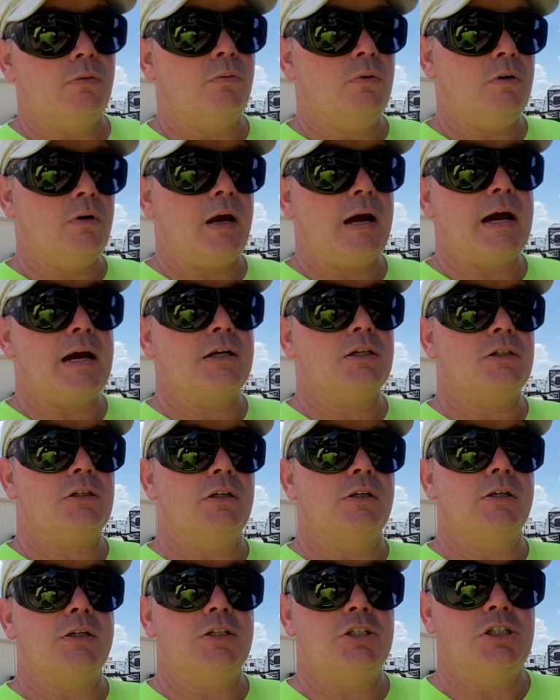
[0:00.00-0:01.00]
We're
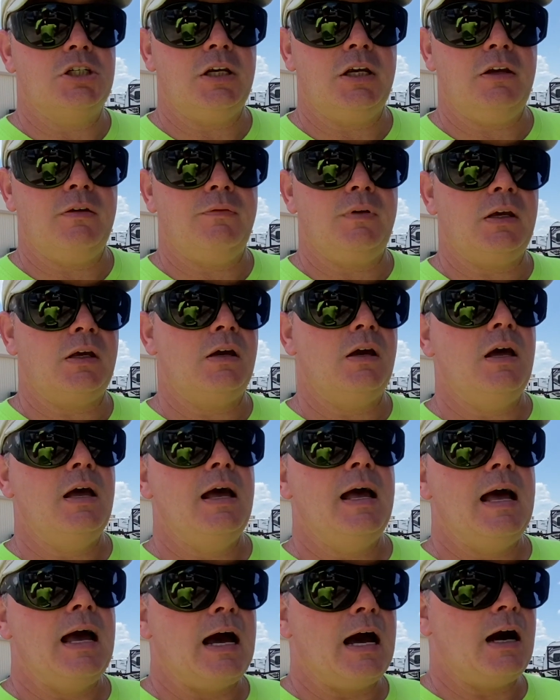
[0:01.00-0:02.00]
actually achieving
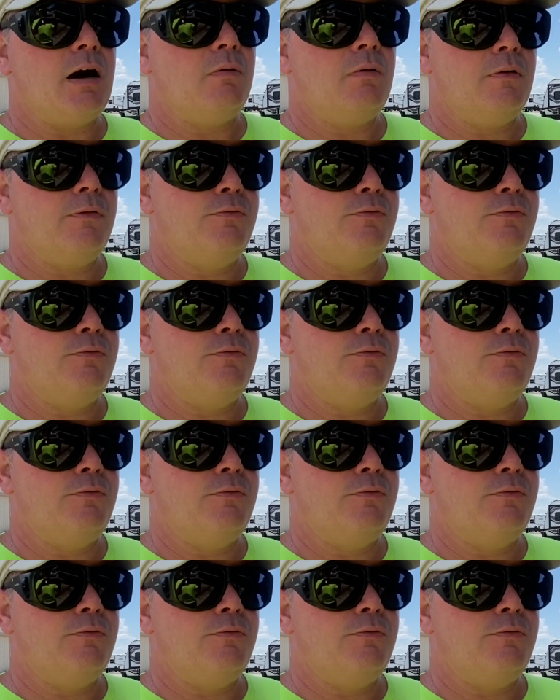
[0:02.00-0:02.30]
our